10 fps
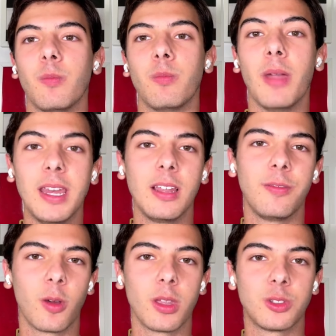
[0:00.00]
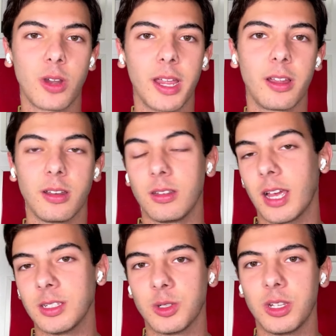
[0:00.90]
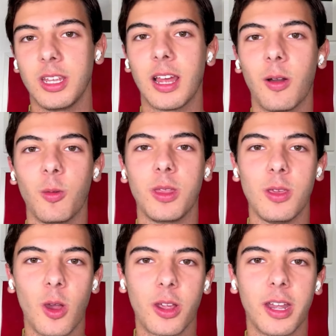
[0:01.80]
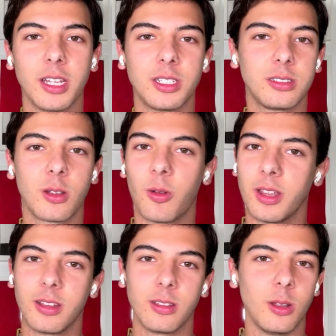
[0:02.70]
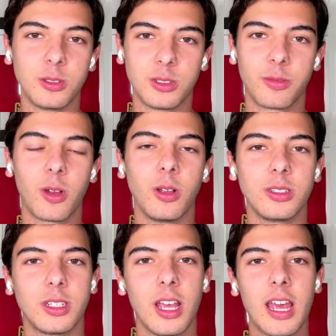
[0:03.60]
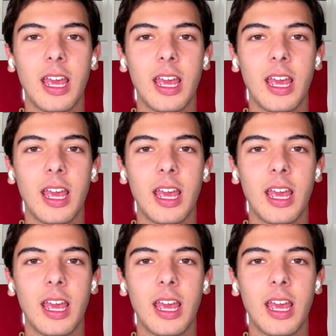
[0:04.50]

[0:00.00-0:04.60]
Mainly for the striker, as you see now with Jokeres scoring loads of goals.